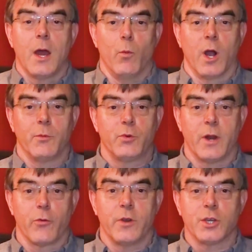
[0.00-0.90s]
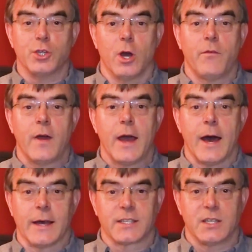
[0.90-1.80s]
and welcome to another edition of
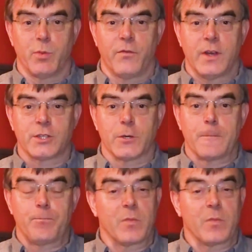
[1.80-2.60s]
Ask the Professor.